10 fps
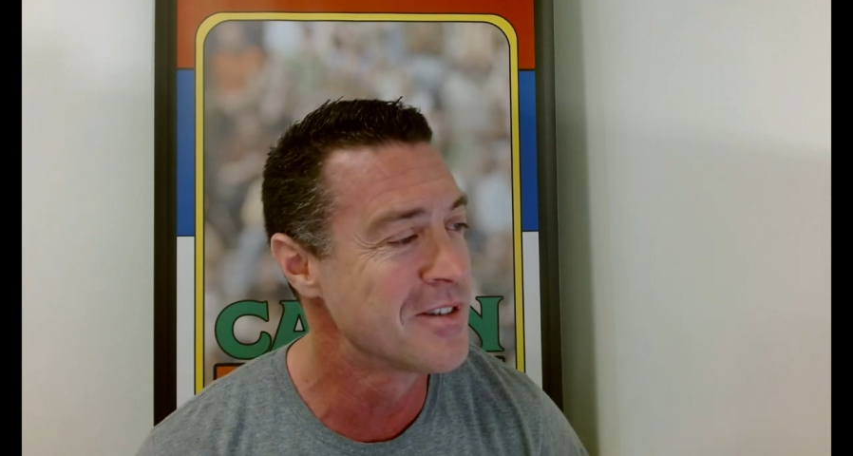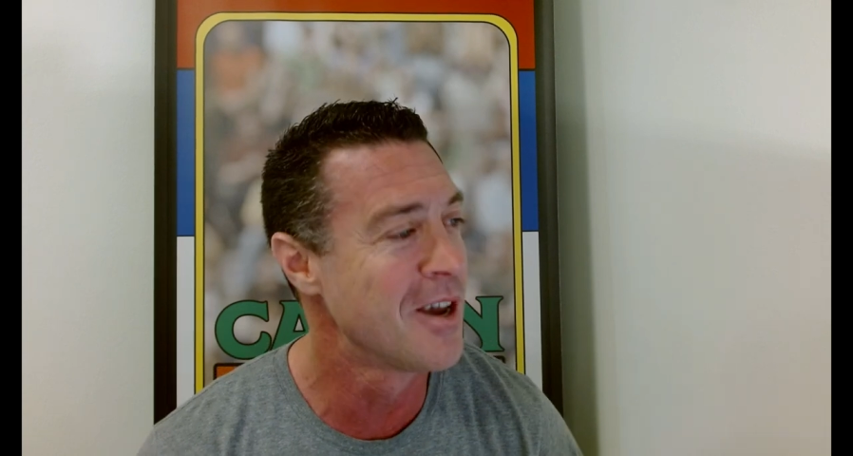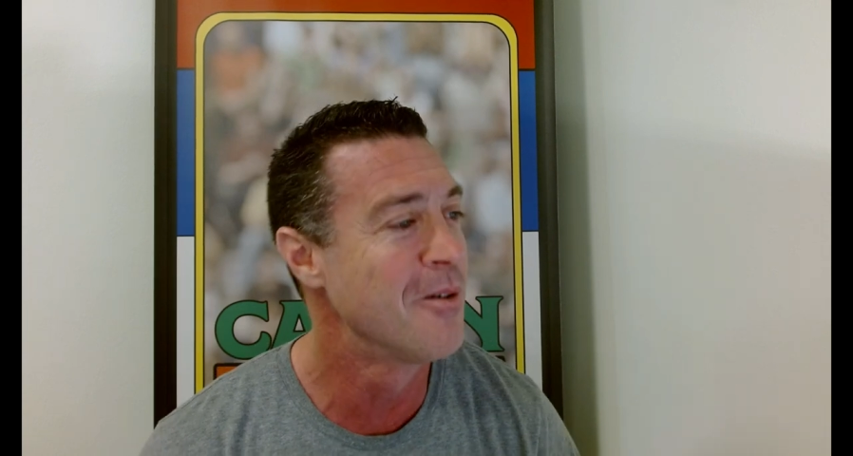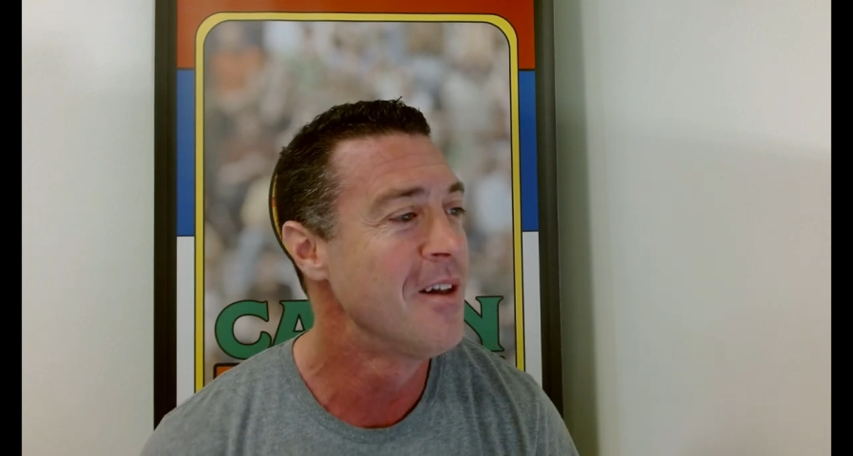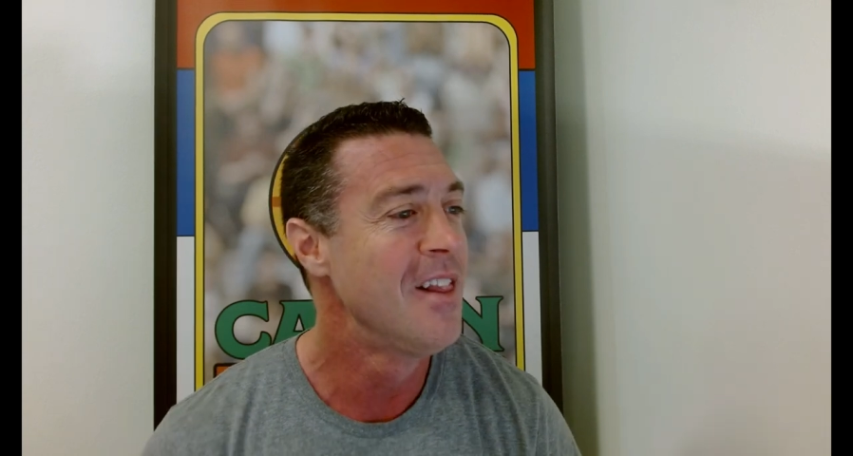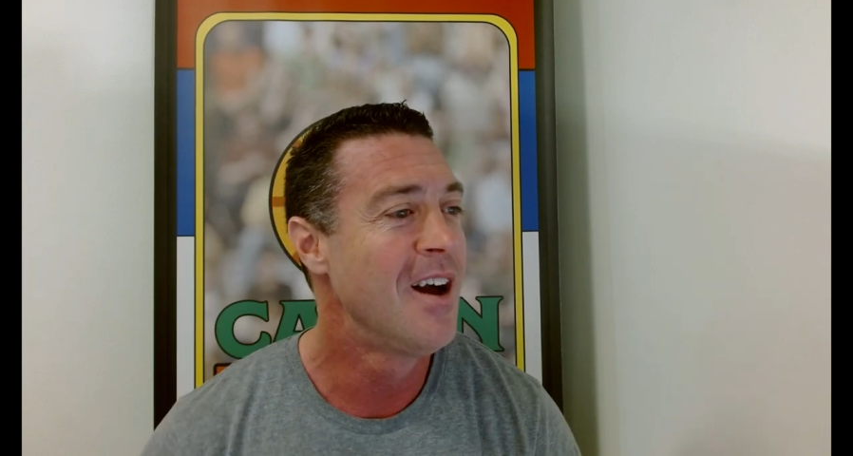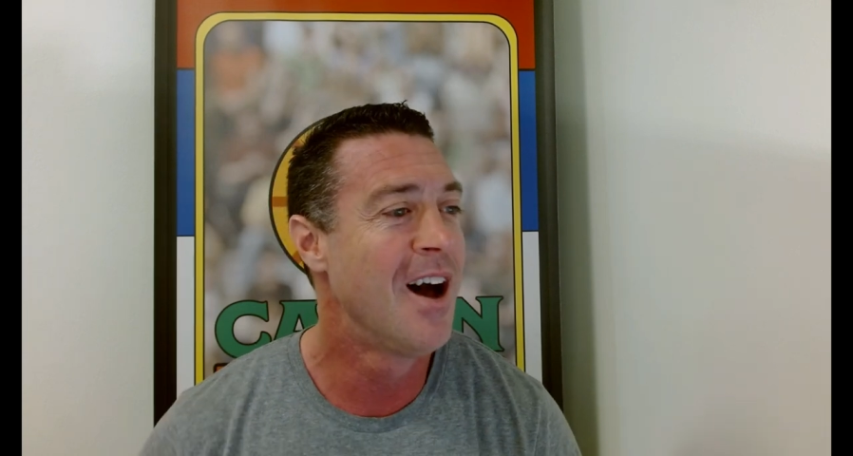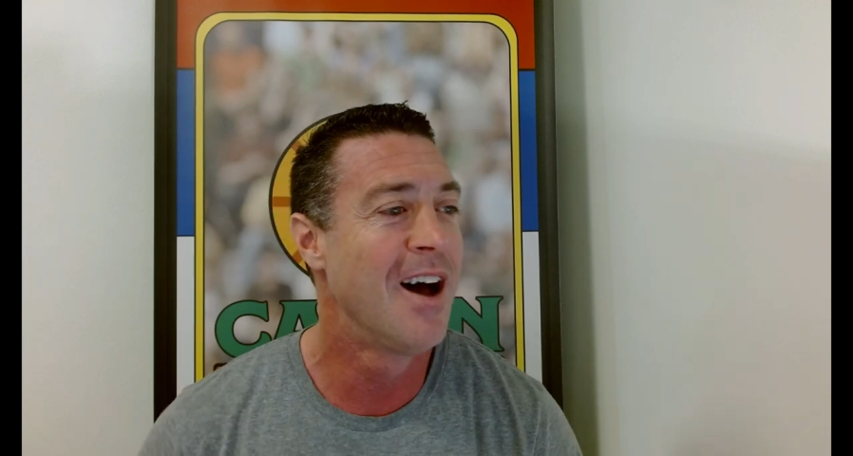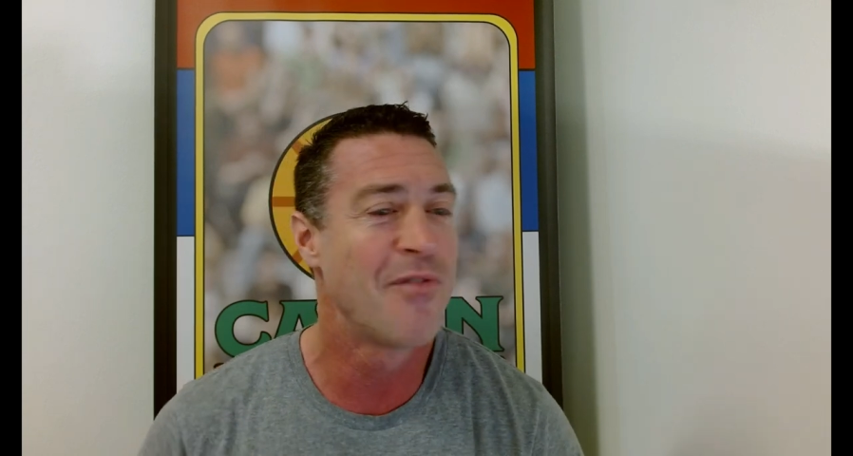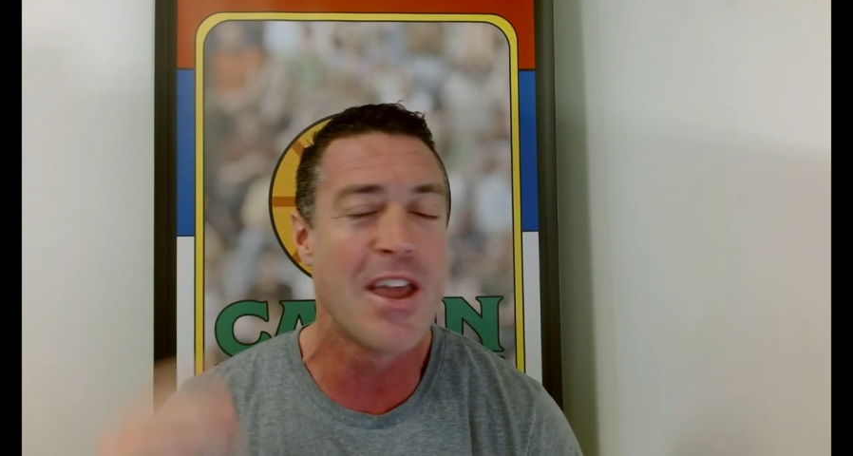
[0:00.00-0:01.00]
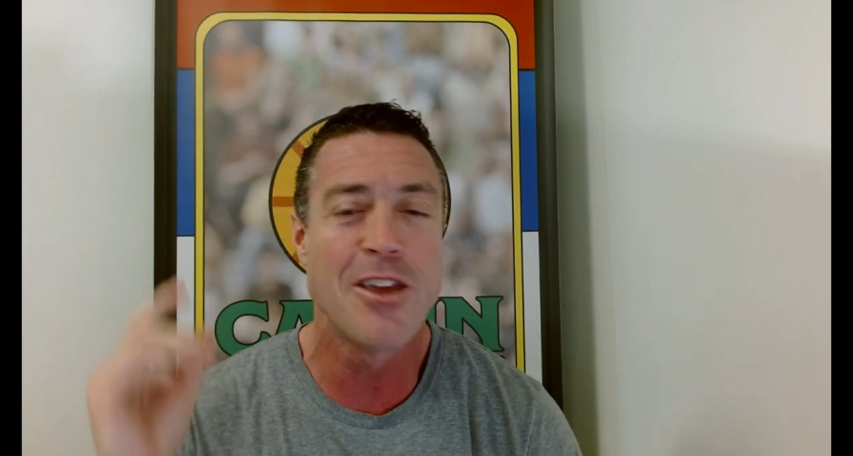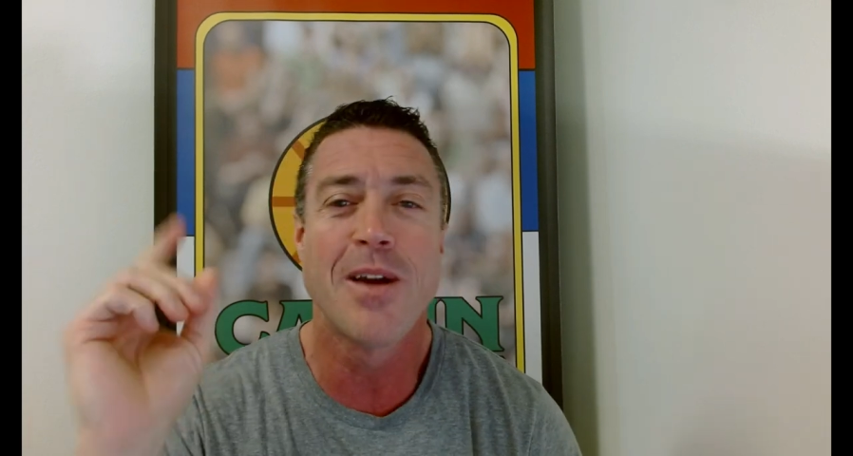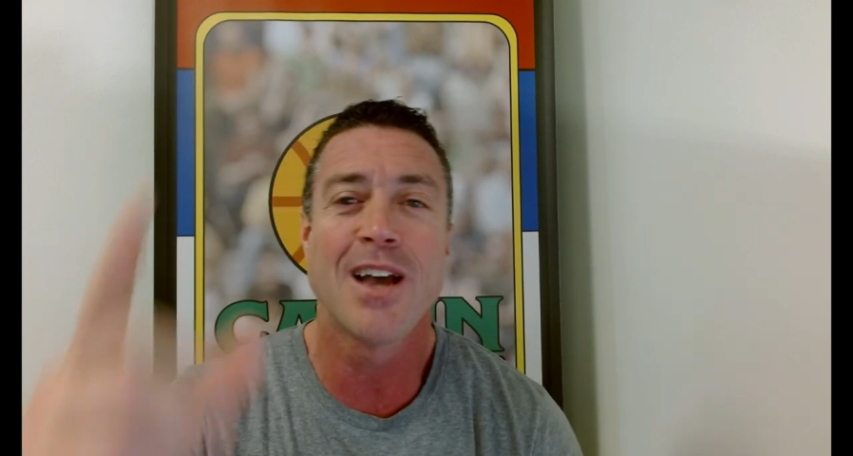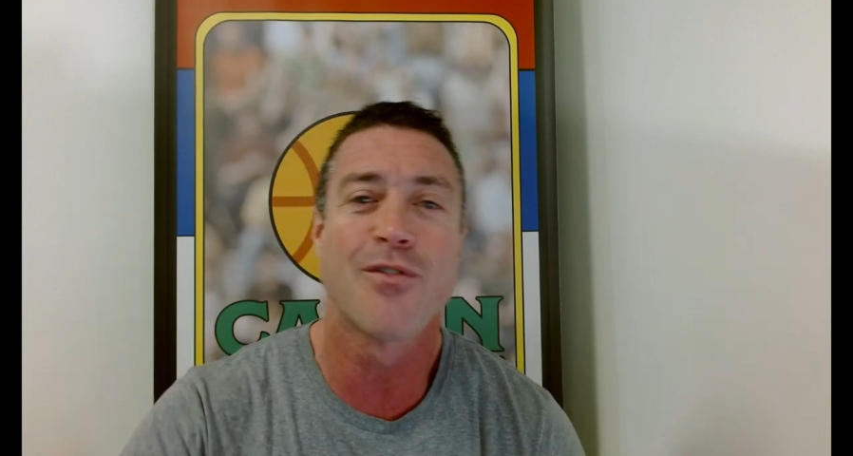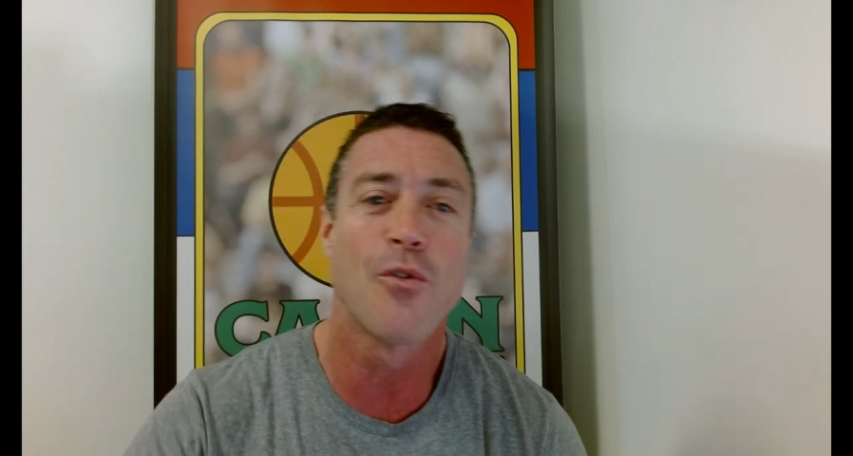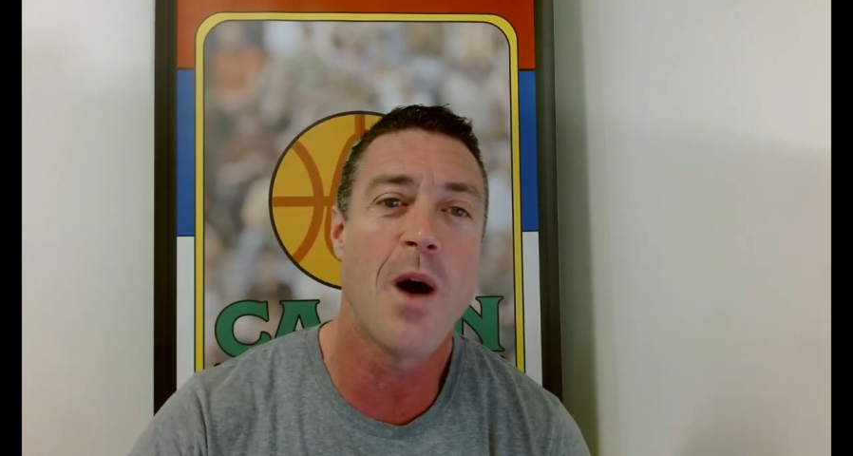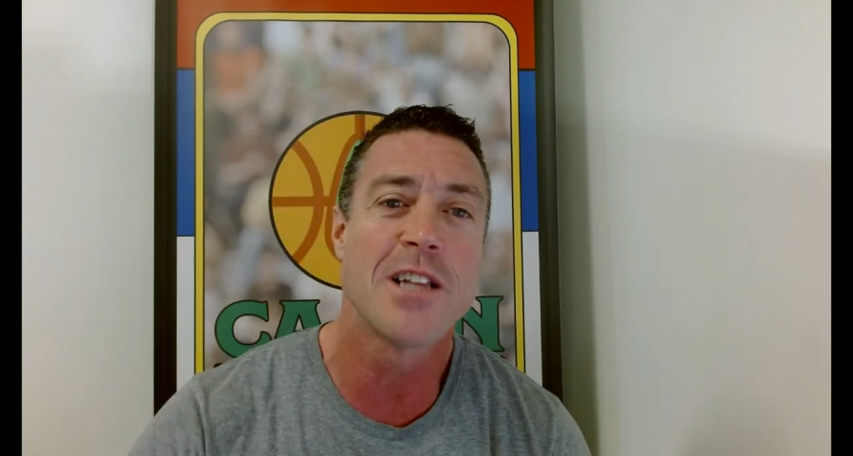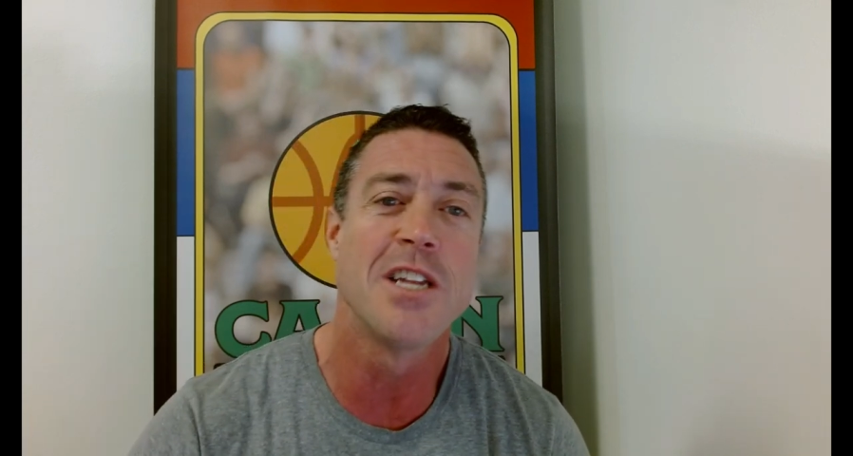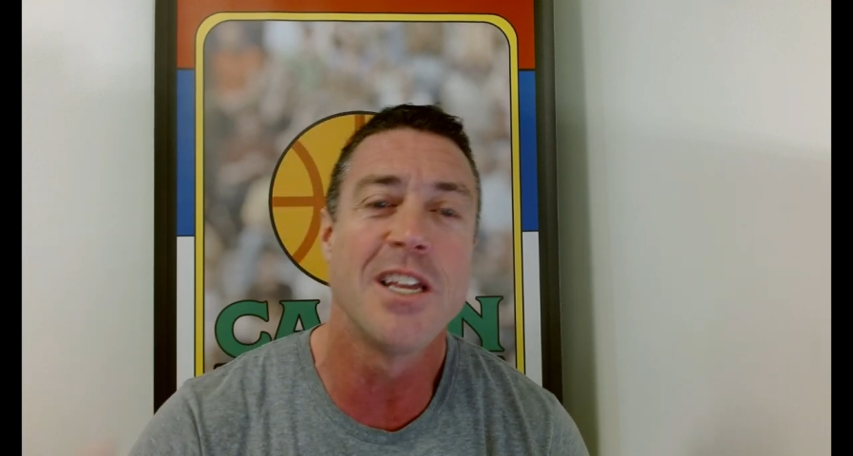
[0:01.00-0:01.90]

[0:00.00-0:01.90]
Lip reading: So thank you guys for watching.